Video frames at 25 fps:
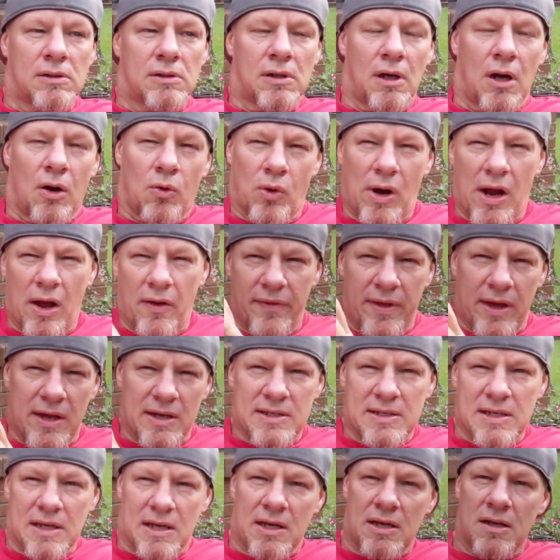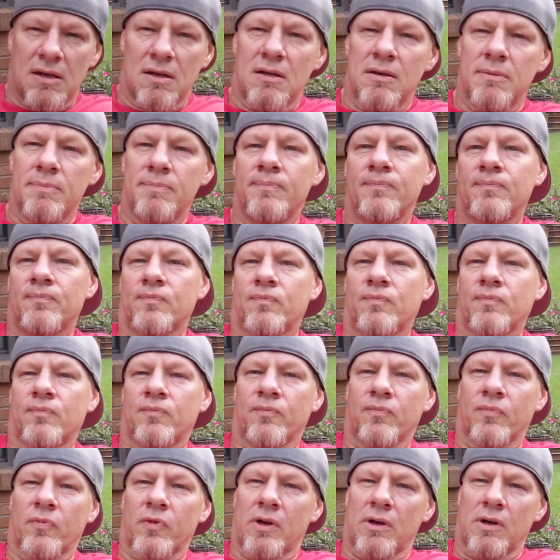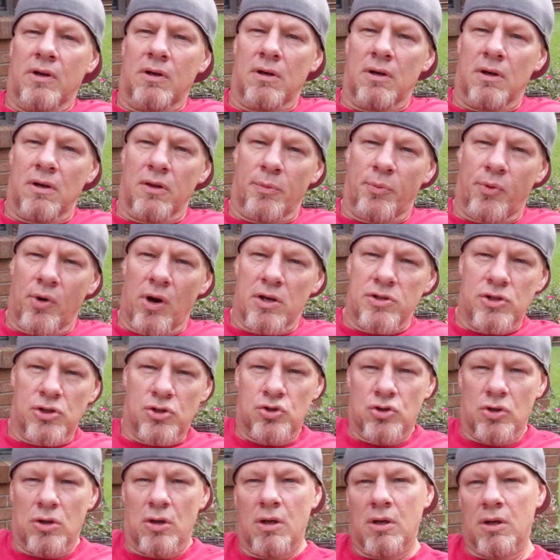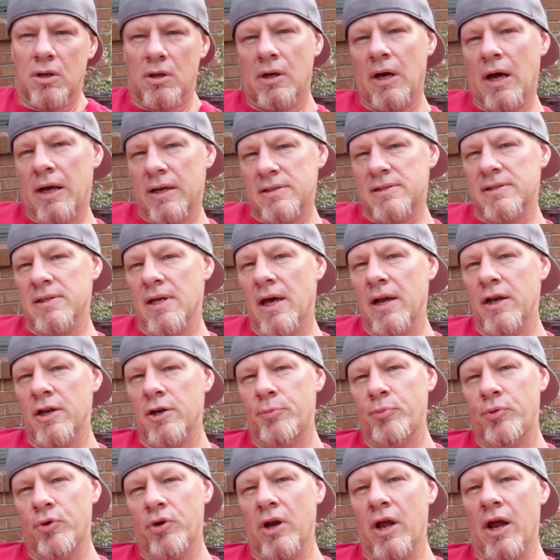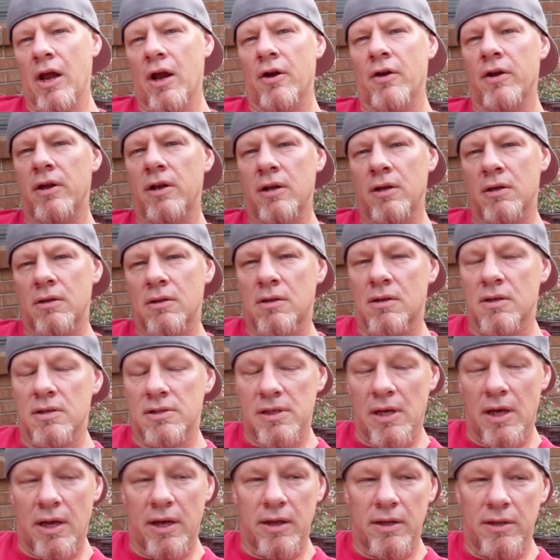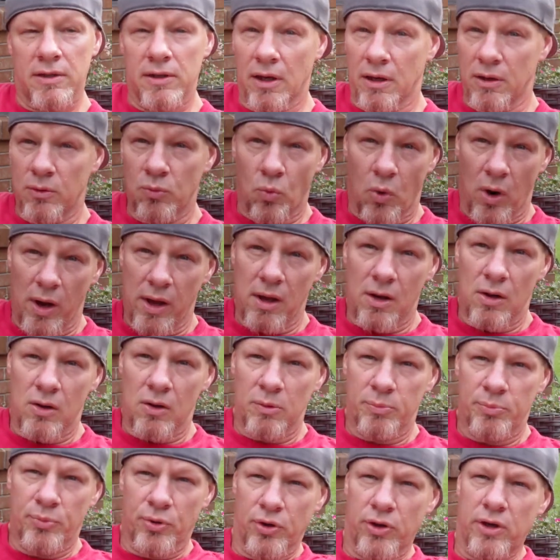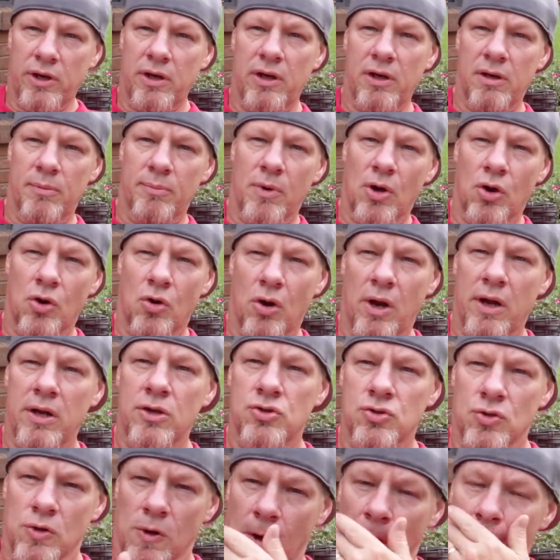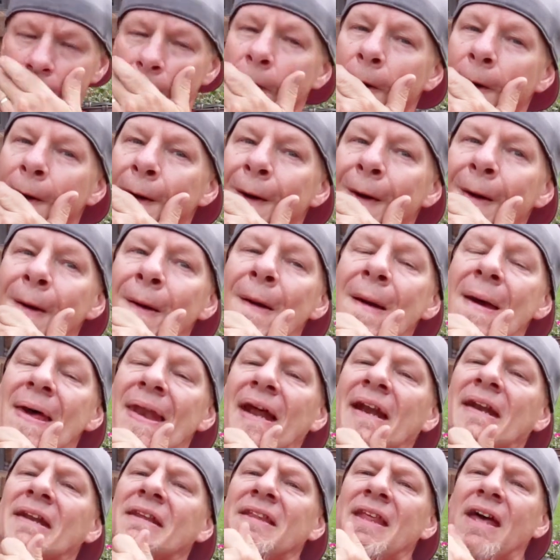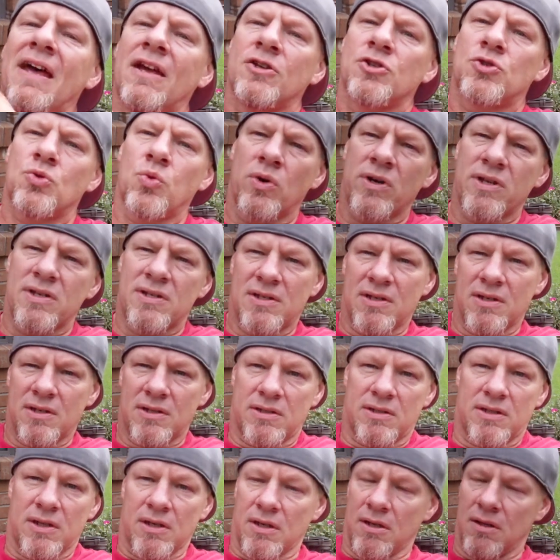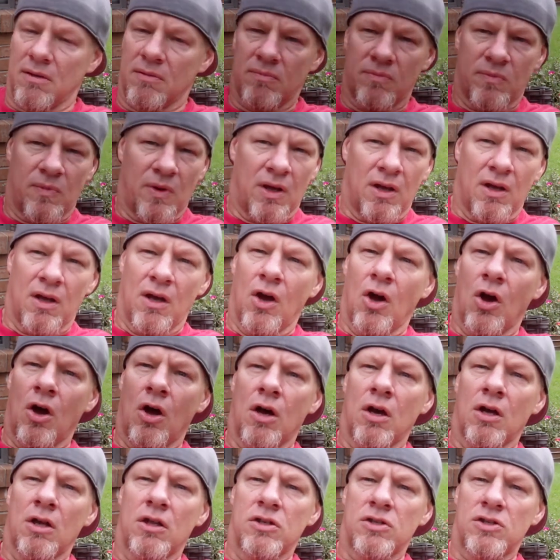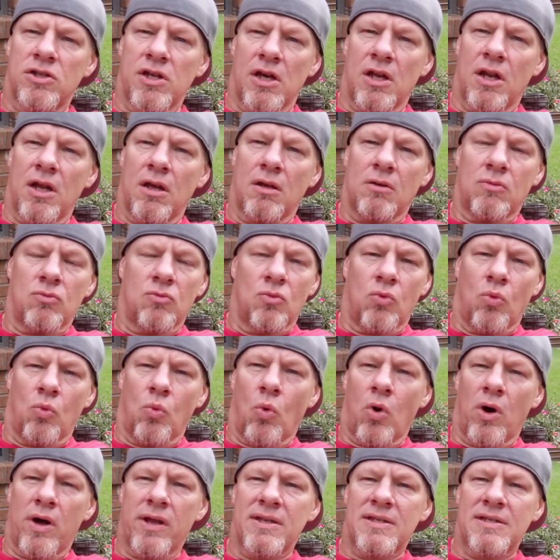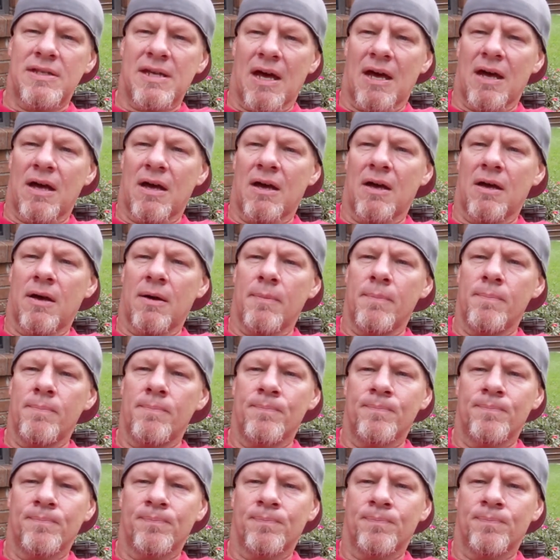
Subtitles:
around that time, the project truck, I decided to put air in it because I had done well putting it in my gray truck. And I did that in 2016. Did it one time,